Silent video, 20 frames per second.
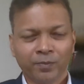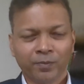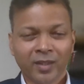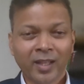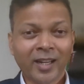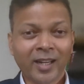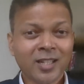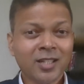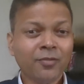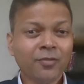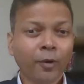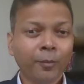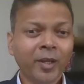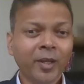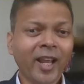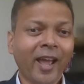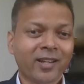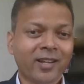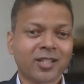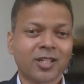That is from an
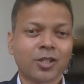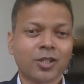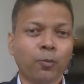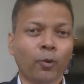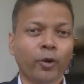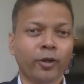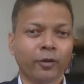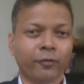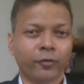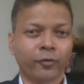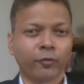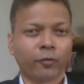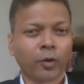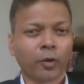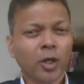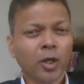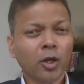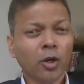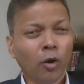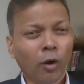access point of view. From
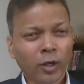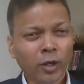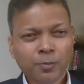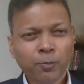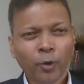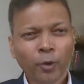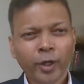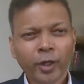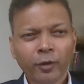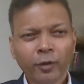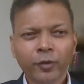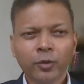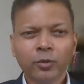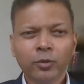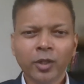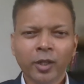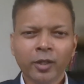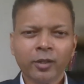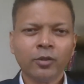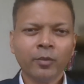a cost point of view,
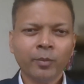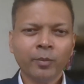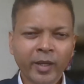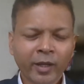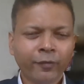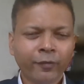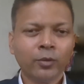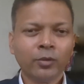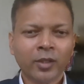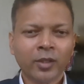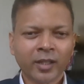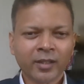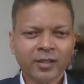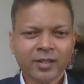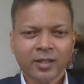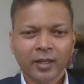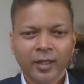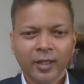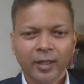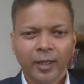there could be a few things.